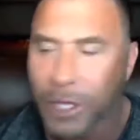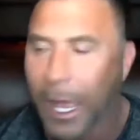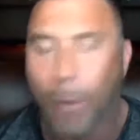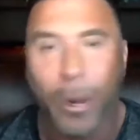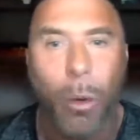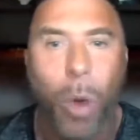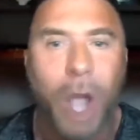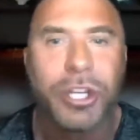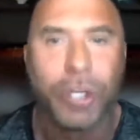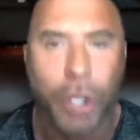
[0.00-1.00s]
And what I want
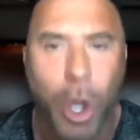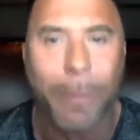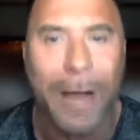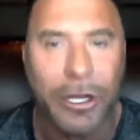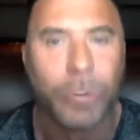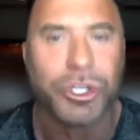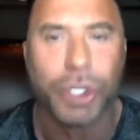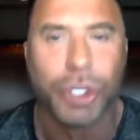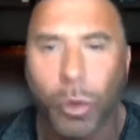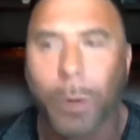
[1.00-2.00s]
you to know about you is
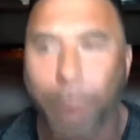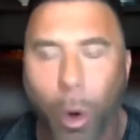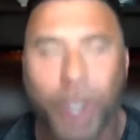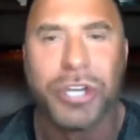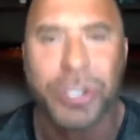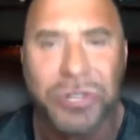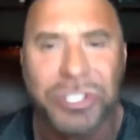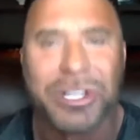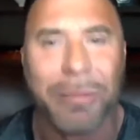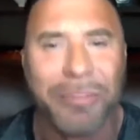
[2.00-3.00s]
you were born to do
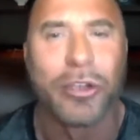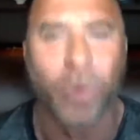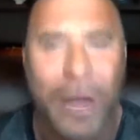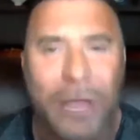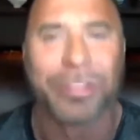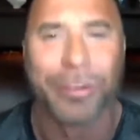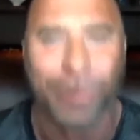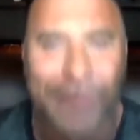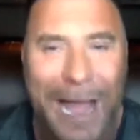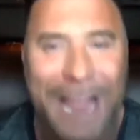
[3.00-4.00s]
something great with your
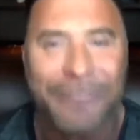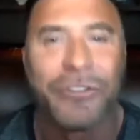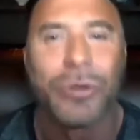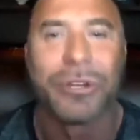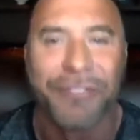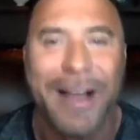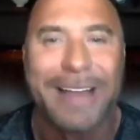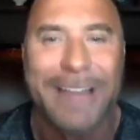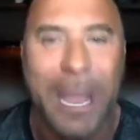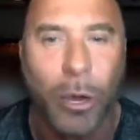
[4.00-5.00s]
life if you can find
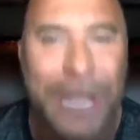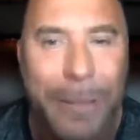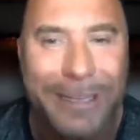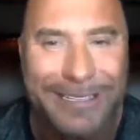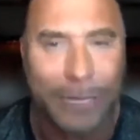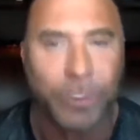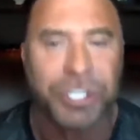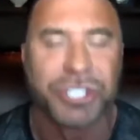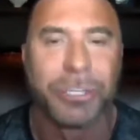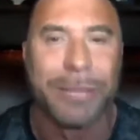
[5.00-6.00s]
equanimity, which is
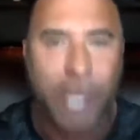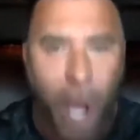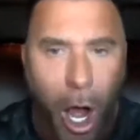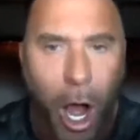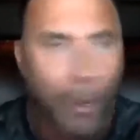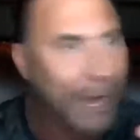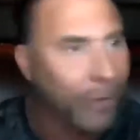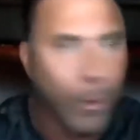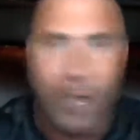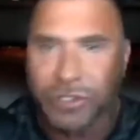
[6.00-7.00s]
to be calm when everyone
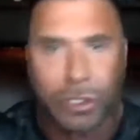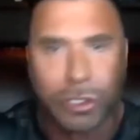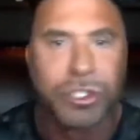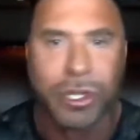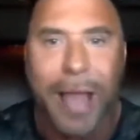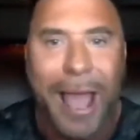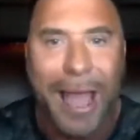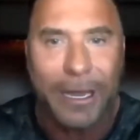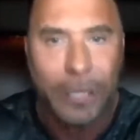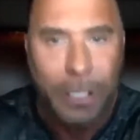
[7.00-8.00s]
else is losing their head,
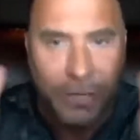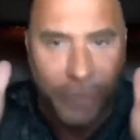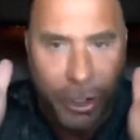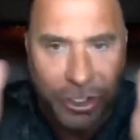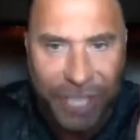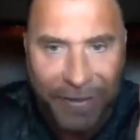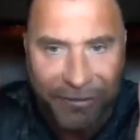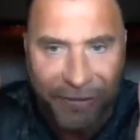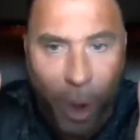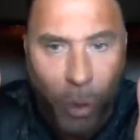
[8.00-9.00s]
for you to stay
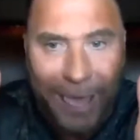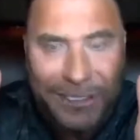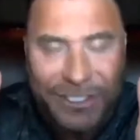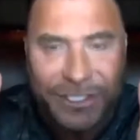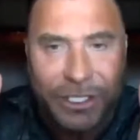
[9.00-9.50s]
focused